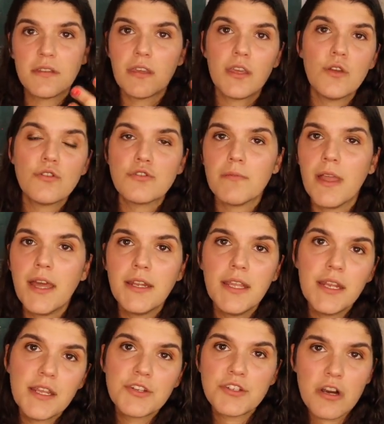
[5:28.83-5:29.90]
huge
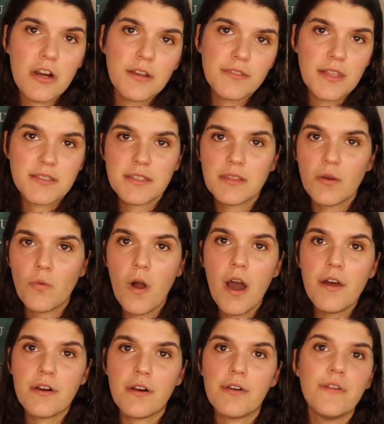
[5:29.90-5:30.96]
man-eating shark that's in the
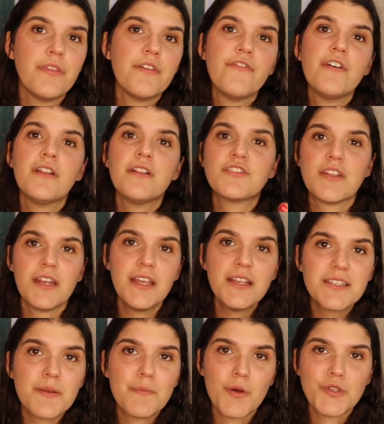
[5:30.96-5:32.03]
water in the village that
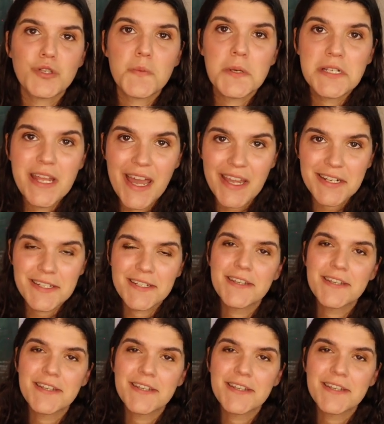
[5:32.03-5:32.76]
he's supposed to protect.